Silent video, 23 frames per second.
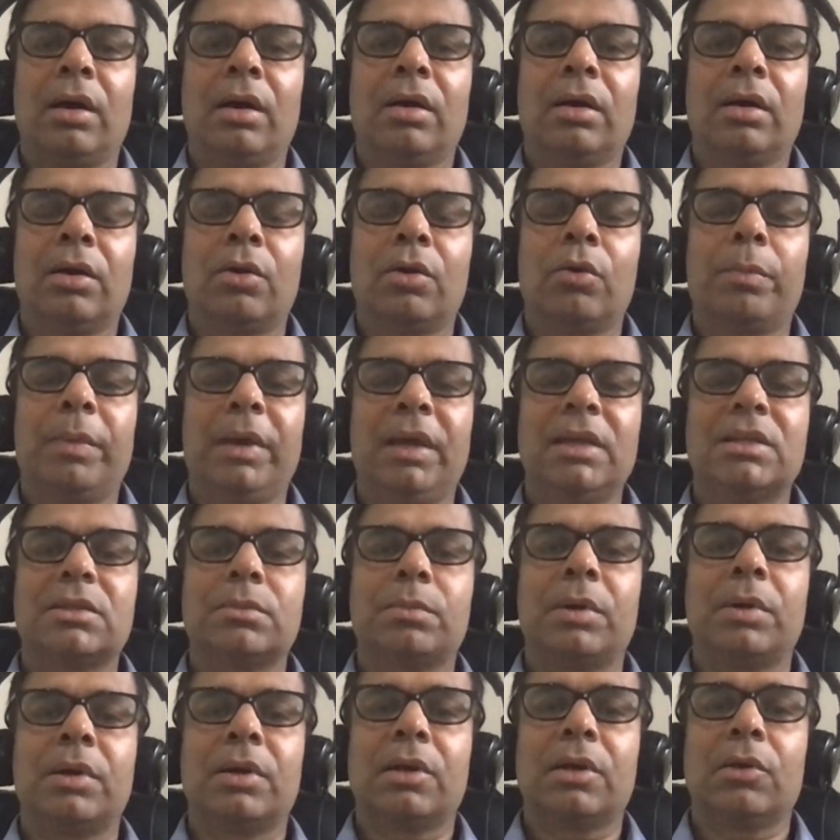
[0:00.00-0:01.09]
rupees
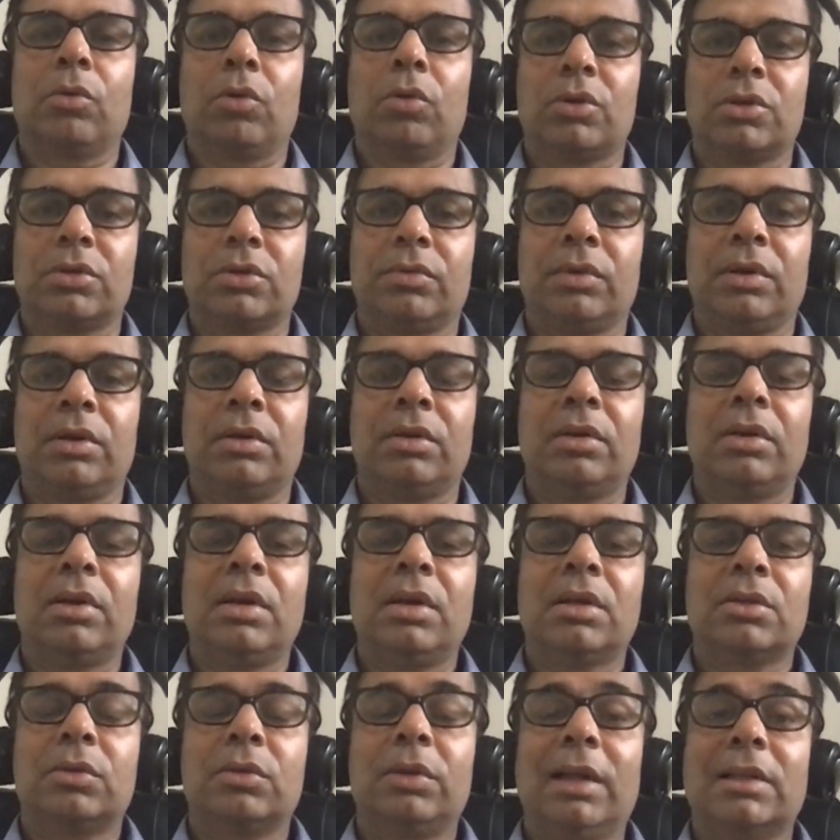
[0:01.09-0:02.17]
per kilowatt hour.
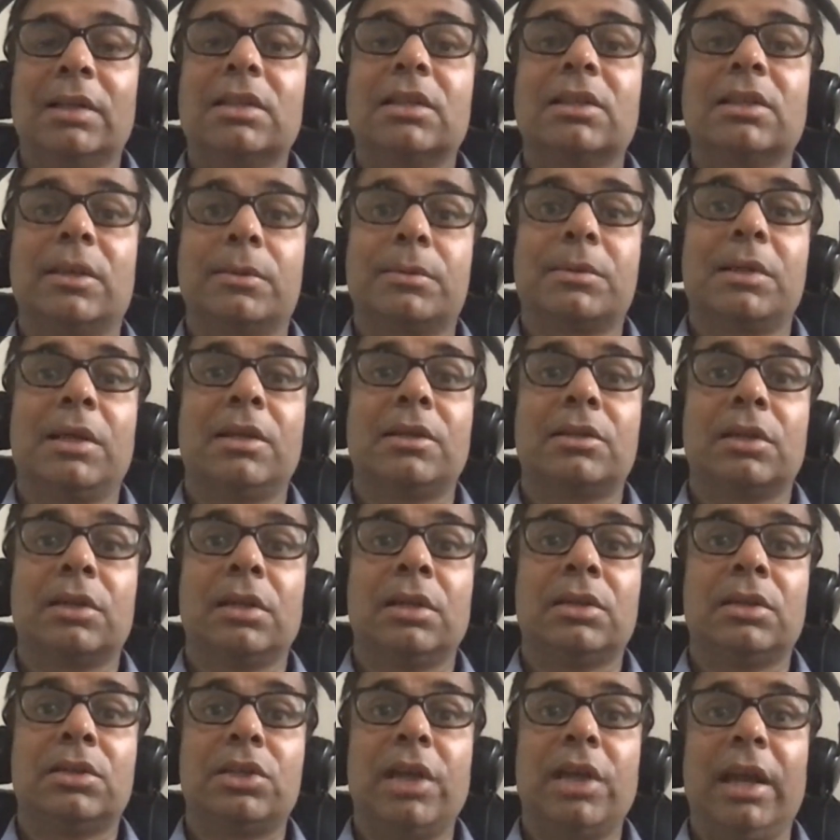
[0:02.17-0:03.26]
So that's a
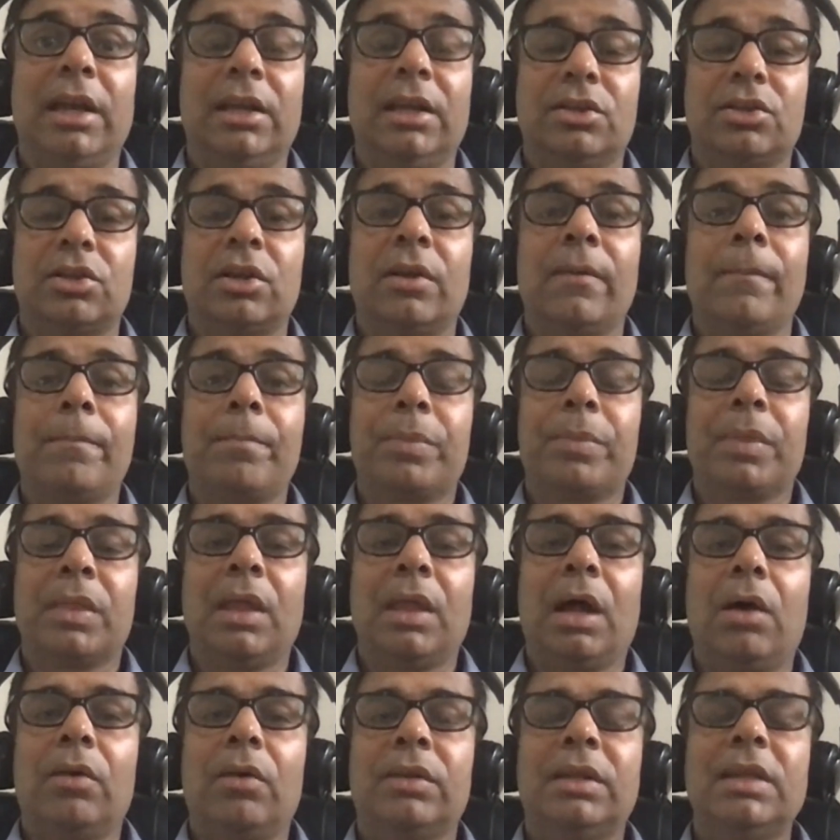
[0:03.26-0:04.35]
substantial change.
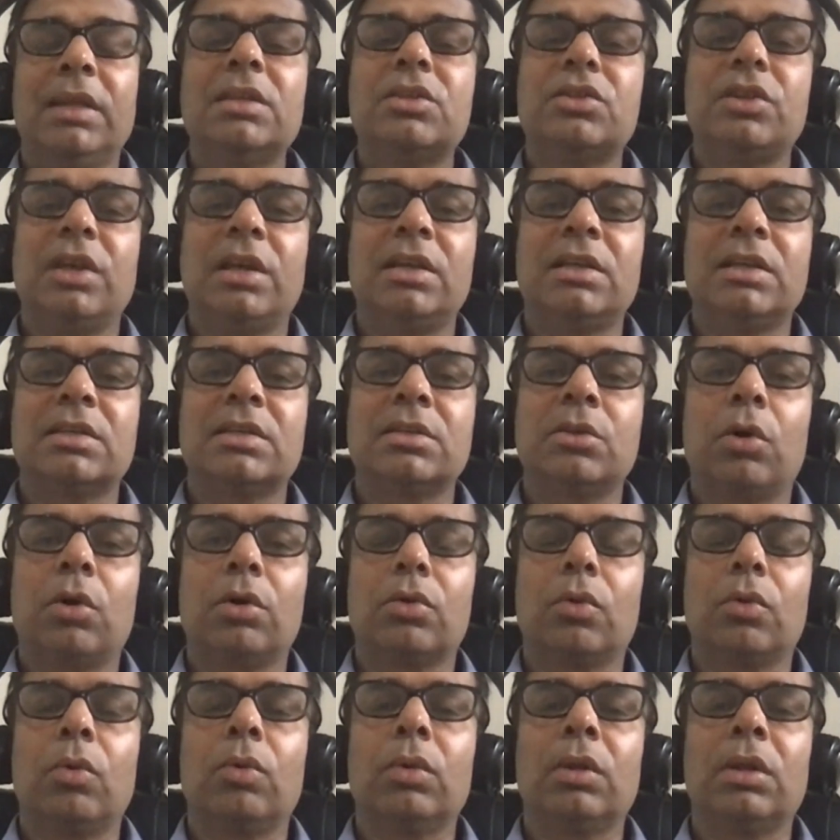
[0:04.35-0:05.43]
Now, this change is not
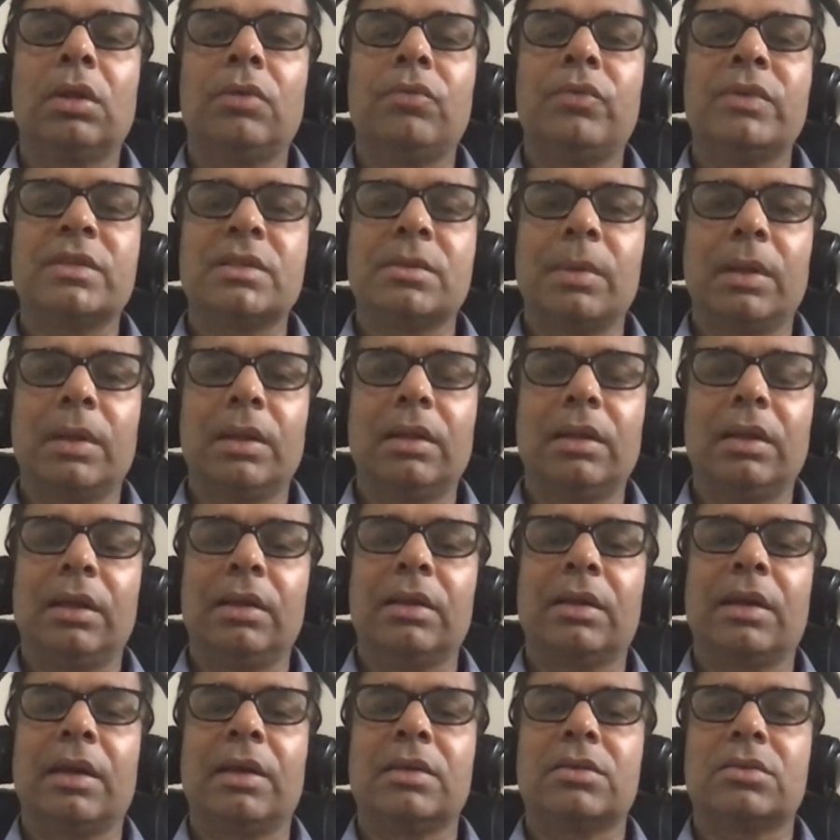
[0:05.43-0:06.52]
only visible in
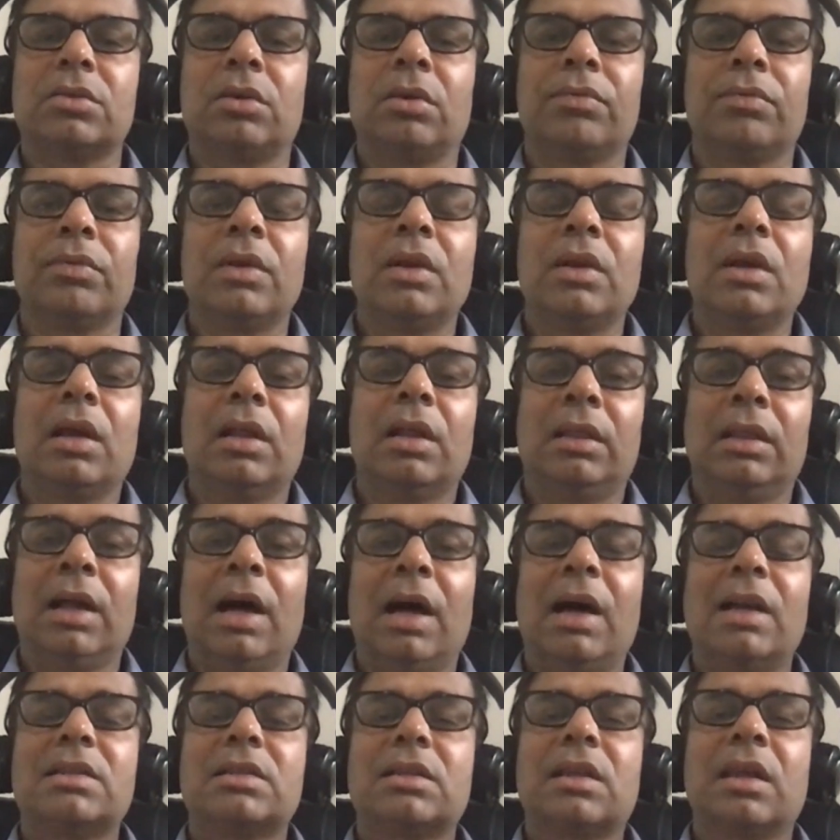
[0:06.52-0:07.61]
case of
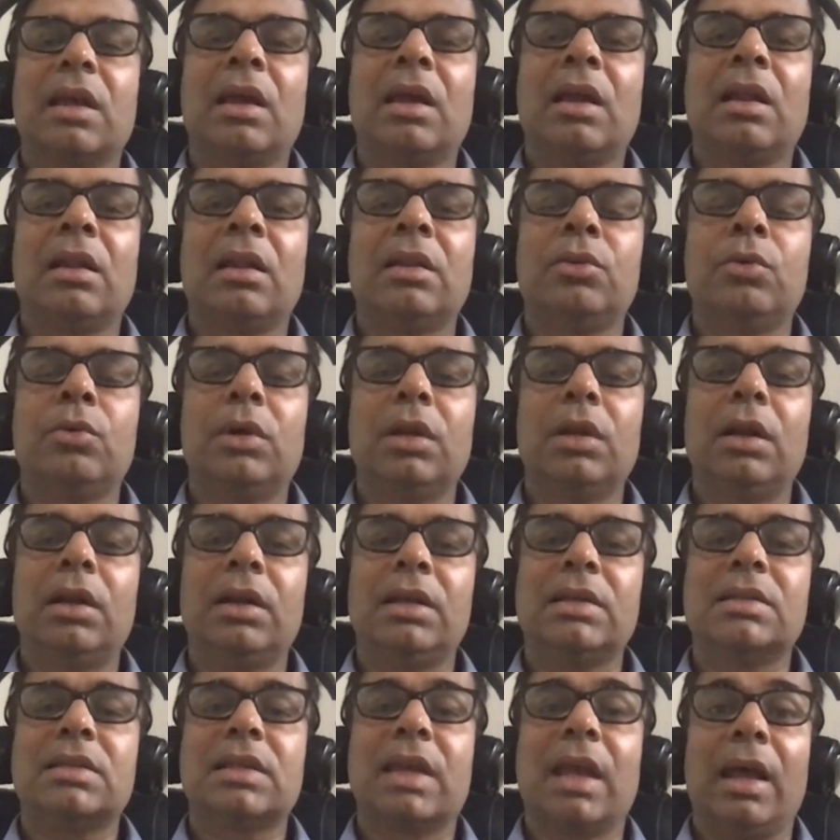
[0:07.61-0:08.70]
large scale, utility
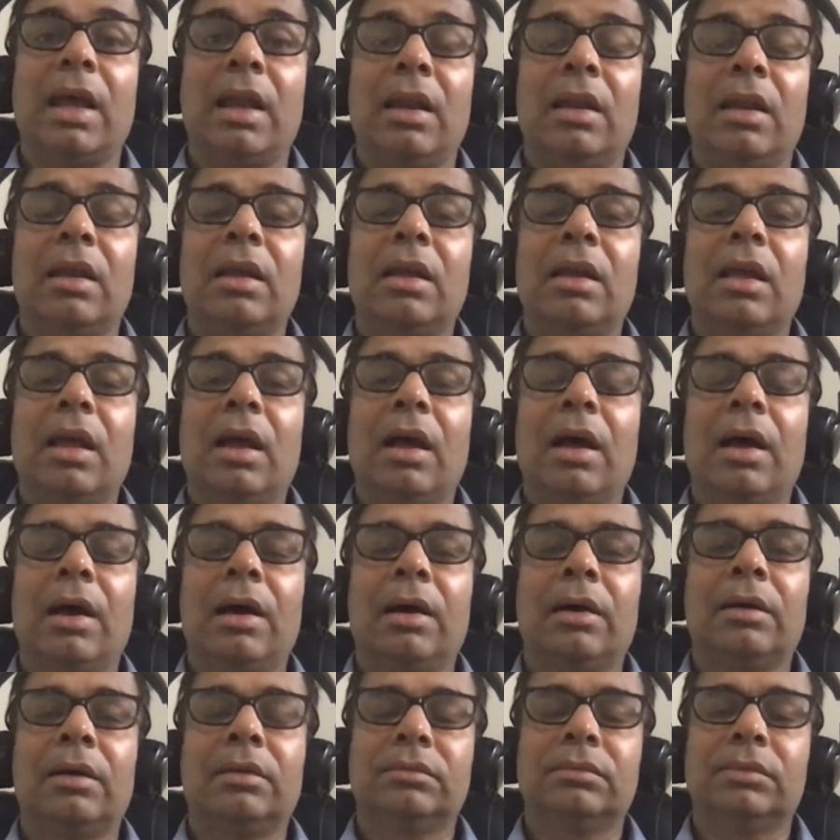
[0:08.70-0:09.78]
scale
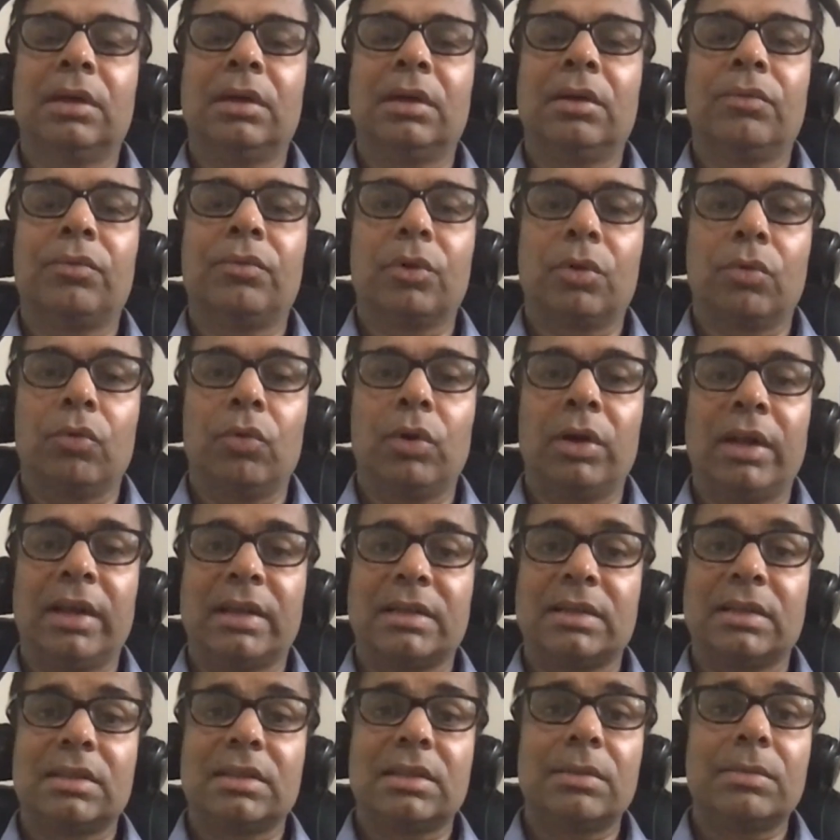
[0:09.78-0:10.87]
photovoltaic
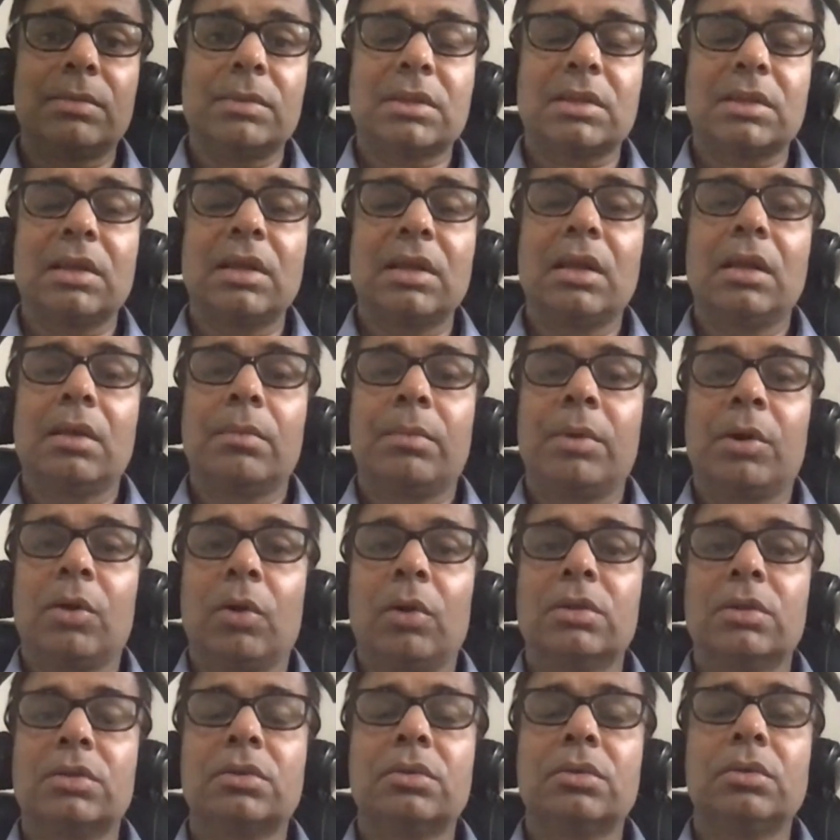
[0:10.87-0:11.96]
systems, but
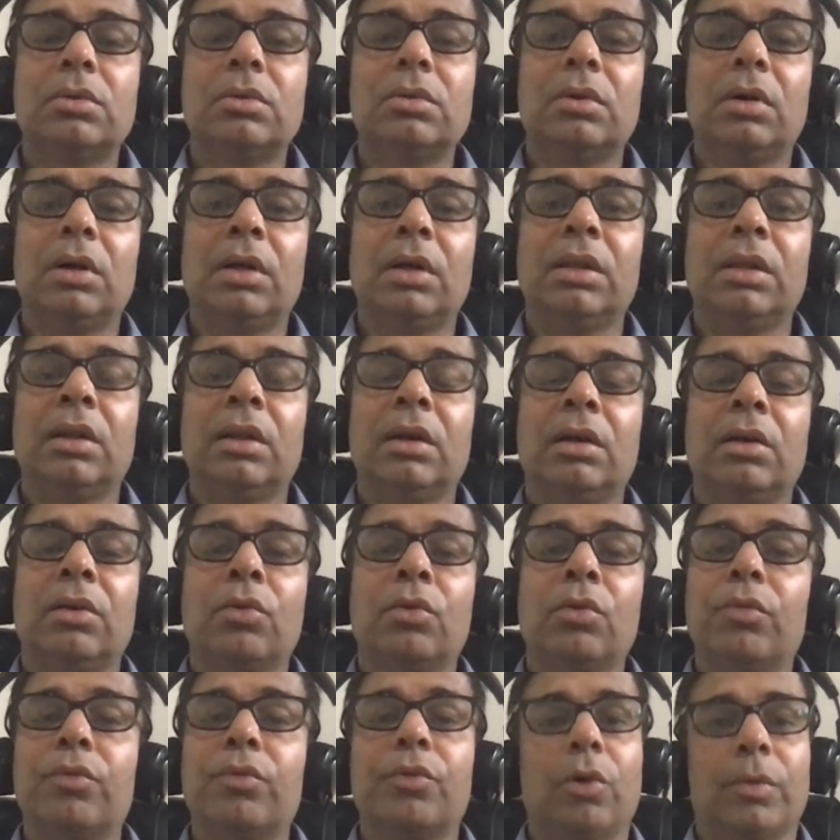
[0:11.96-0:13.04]
also in the
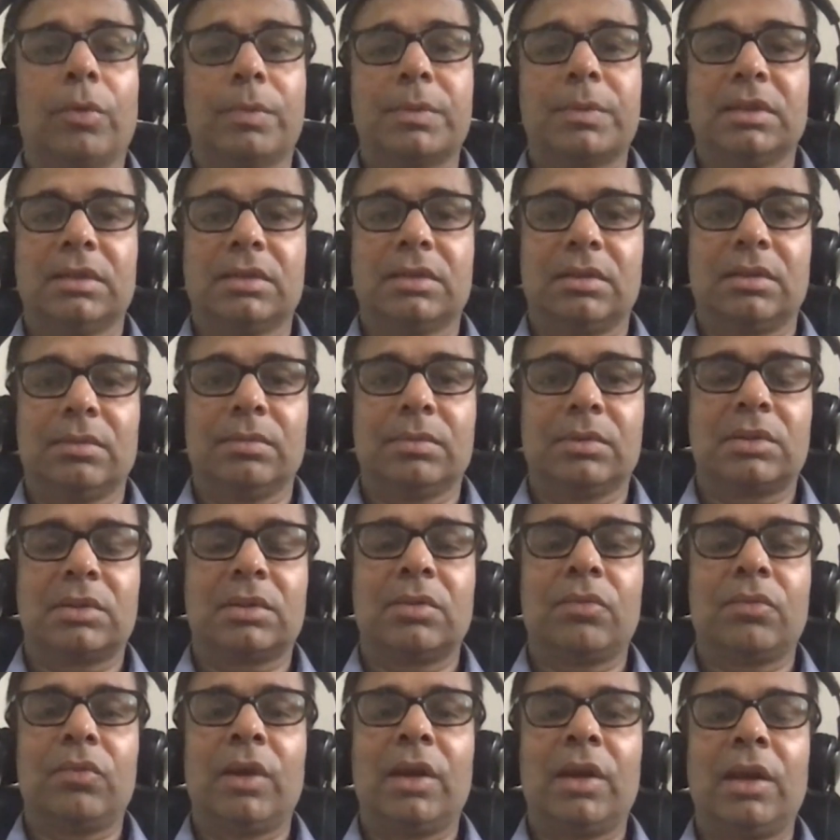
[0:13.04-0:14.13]
rooftop
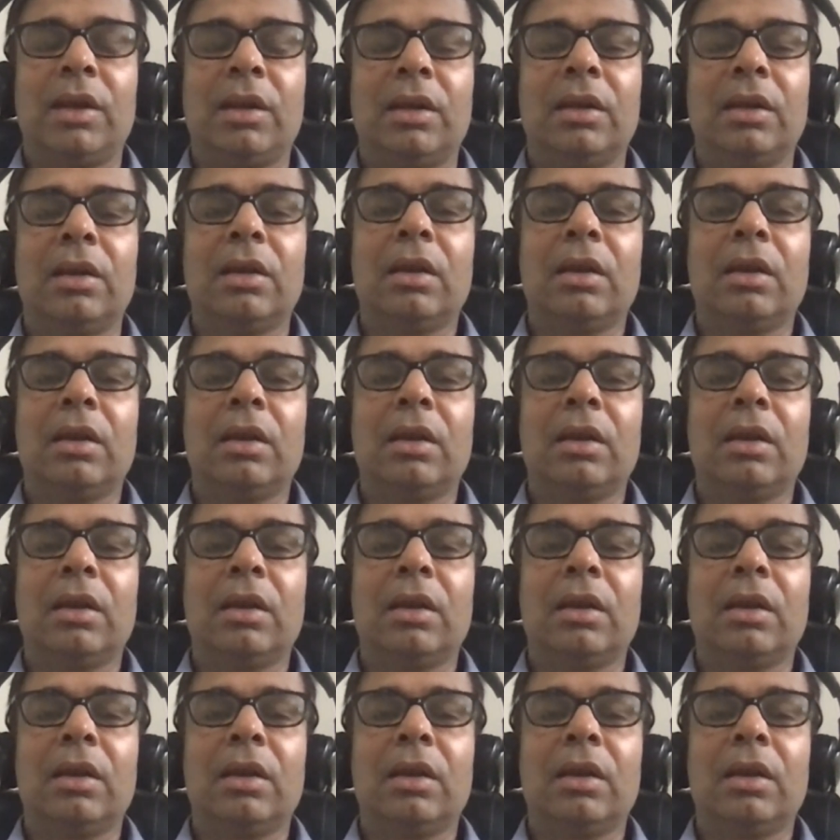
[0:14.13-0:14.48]
systems, wherein